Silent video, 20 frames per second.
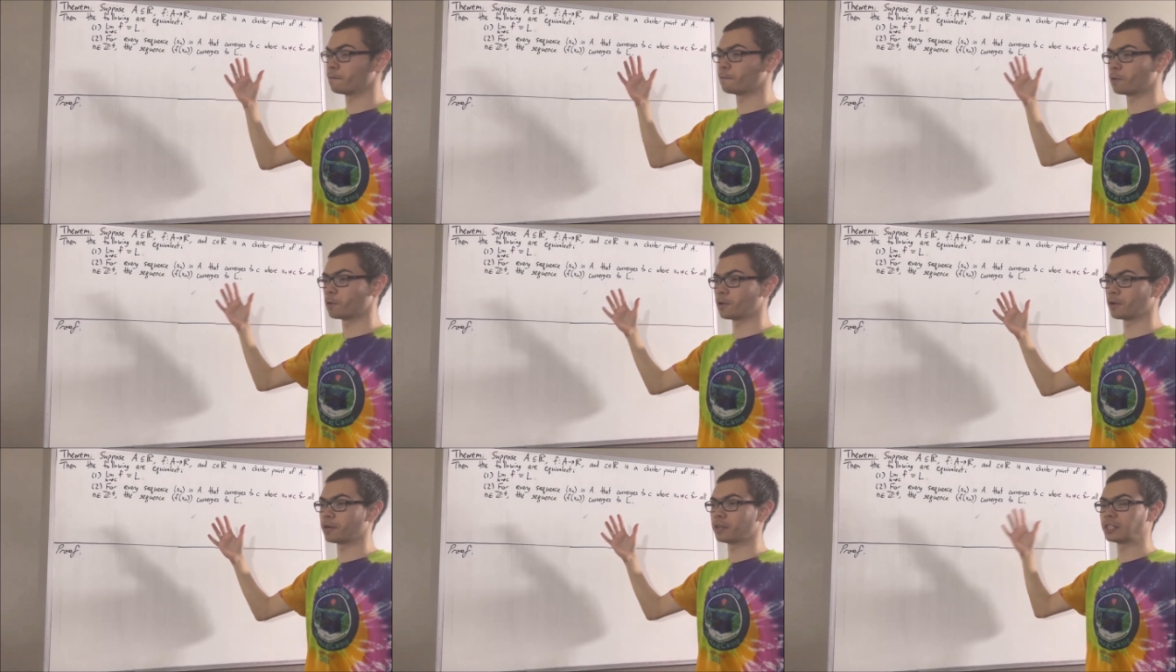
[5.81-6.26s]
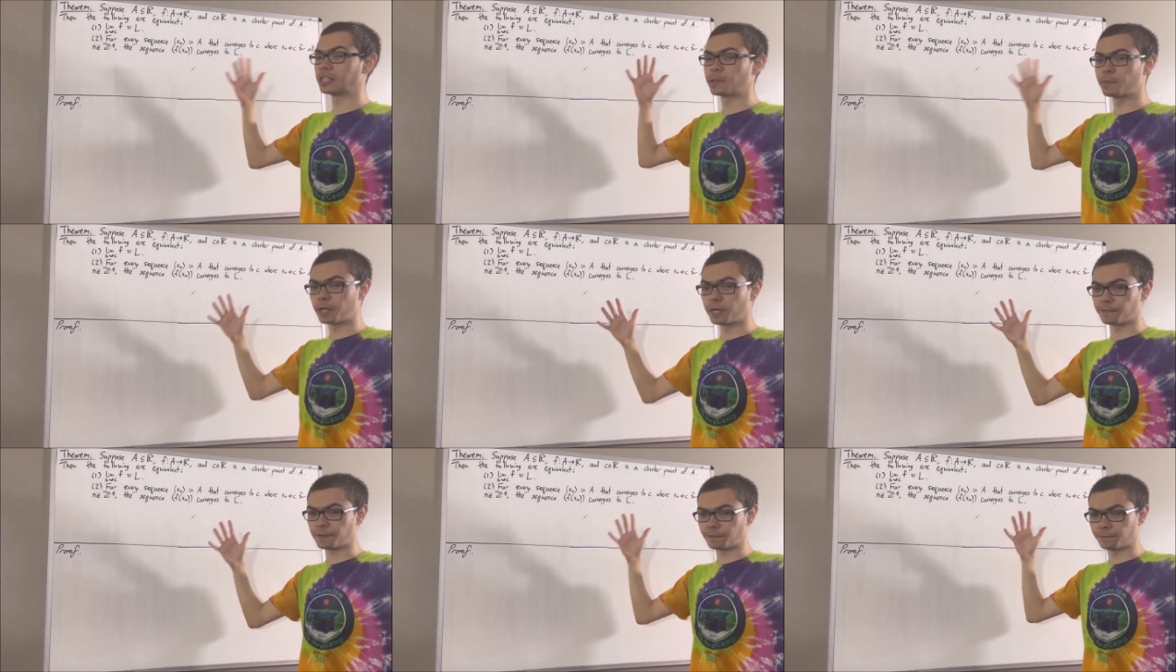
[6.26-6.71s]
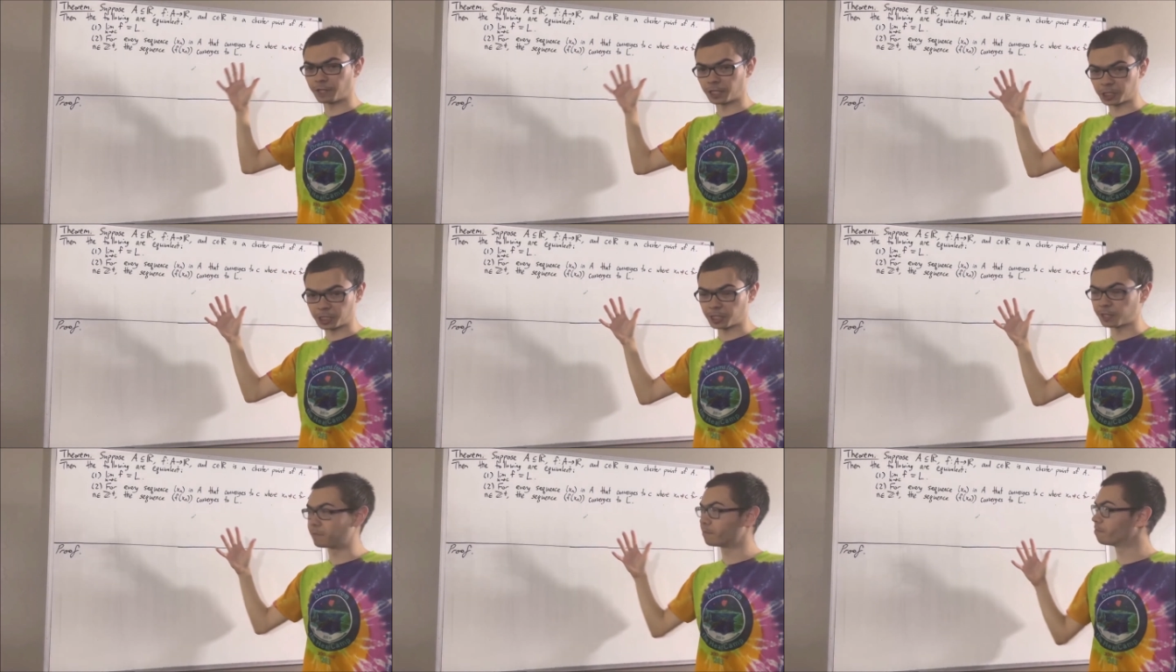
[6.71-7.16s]
for limit of a
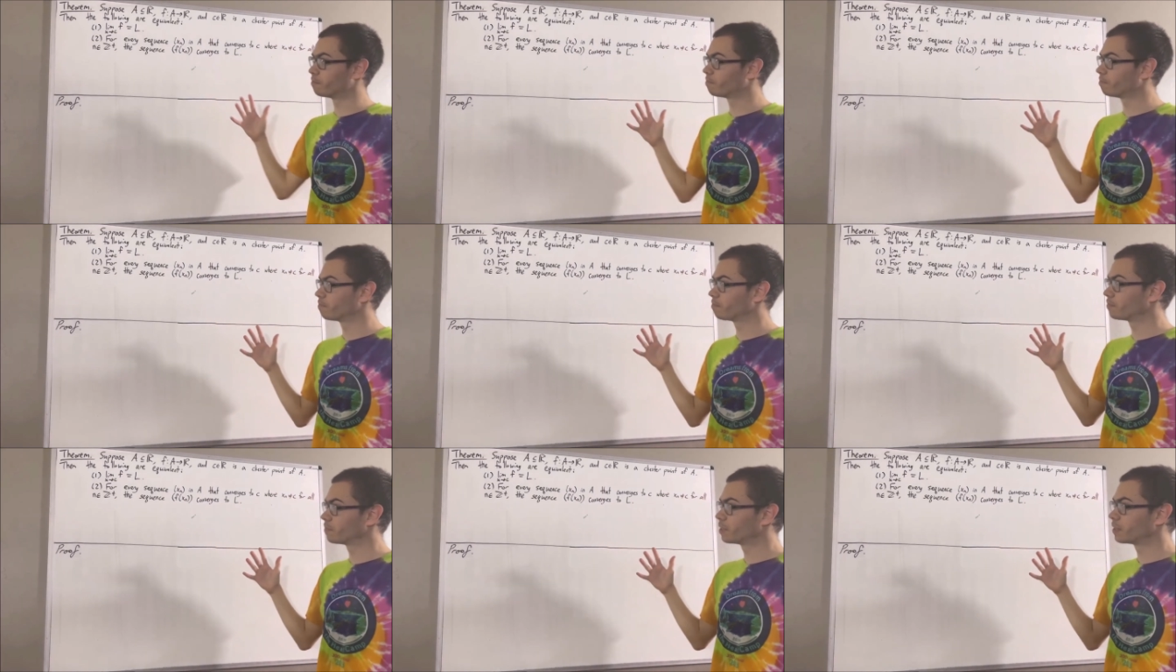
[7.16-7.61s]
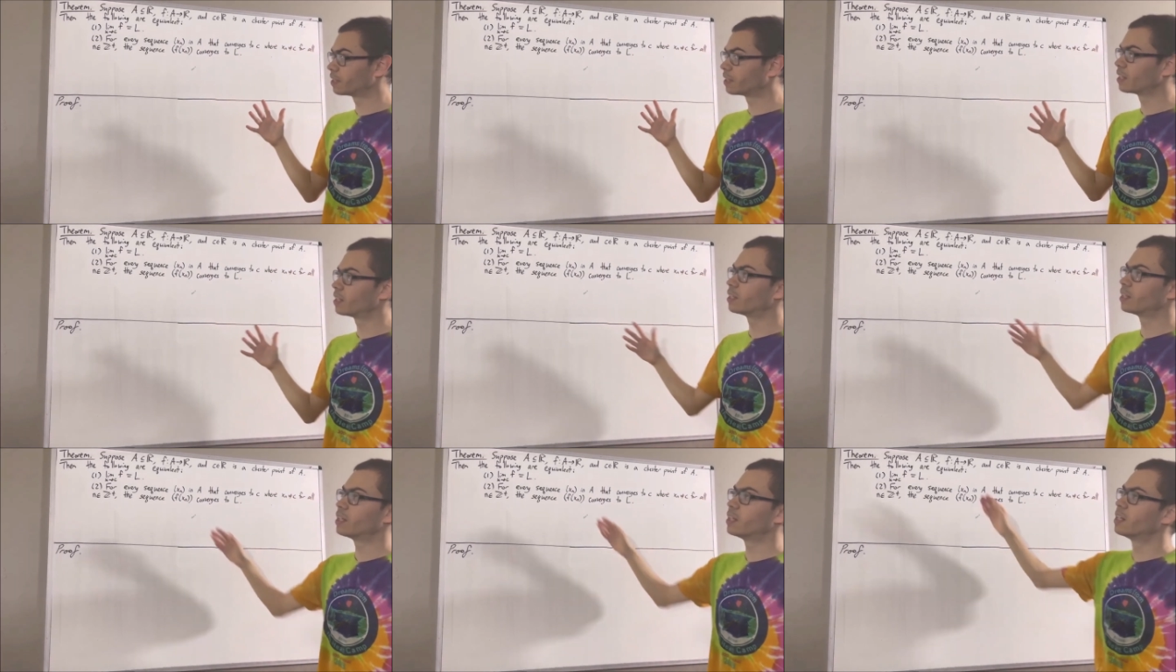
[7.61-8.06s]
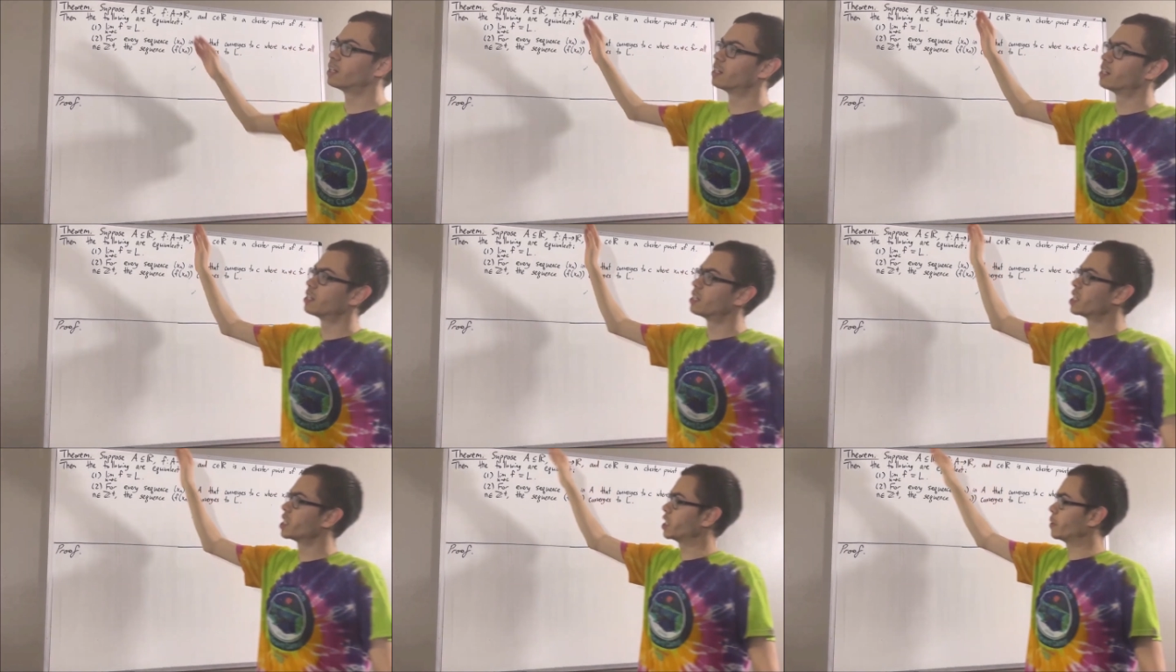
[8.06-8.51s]
function.
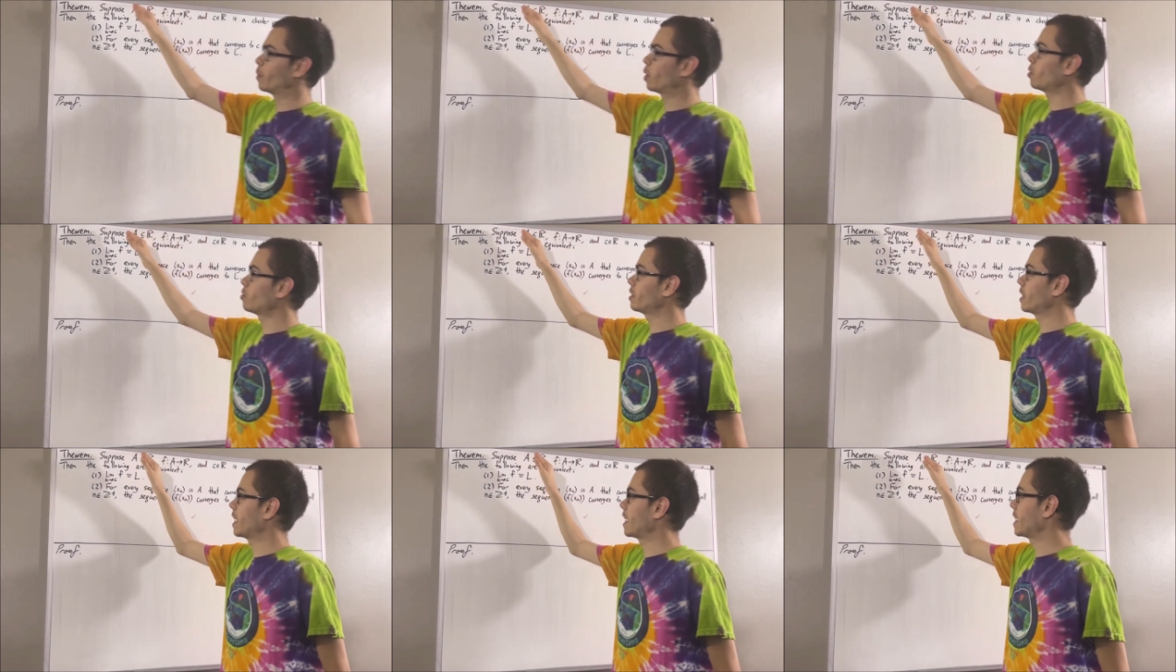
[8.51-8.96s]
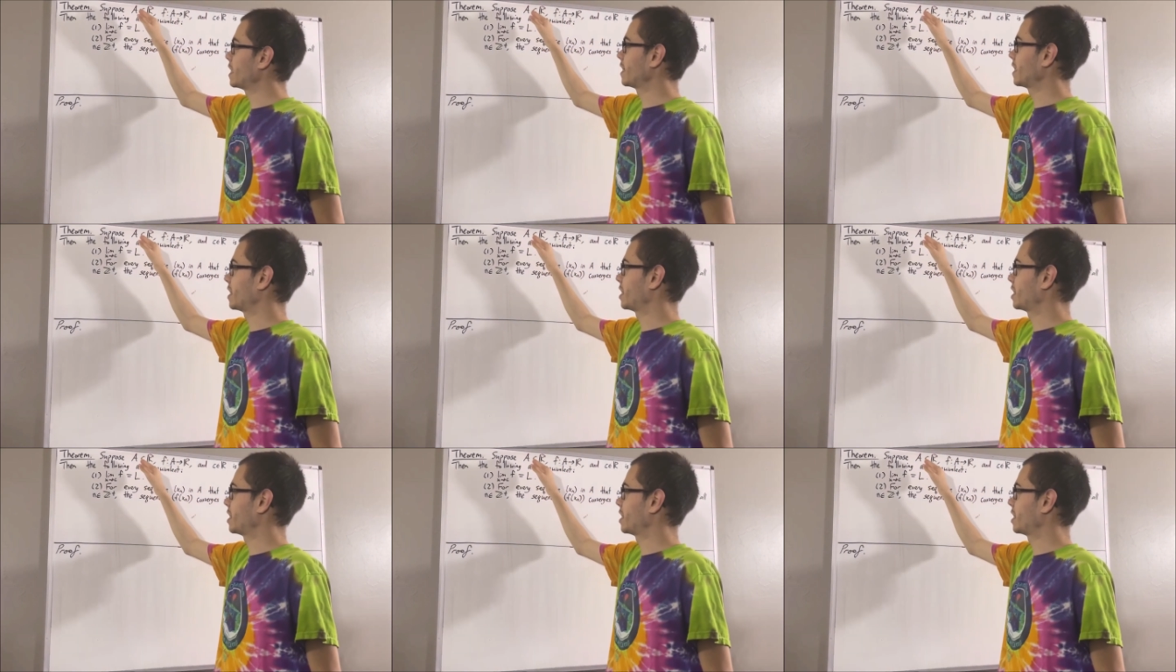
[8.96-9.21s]
Suppose a is a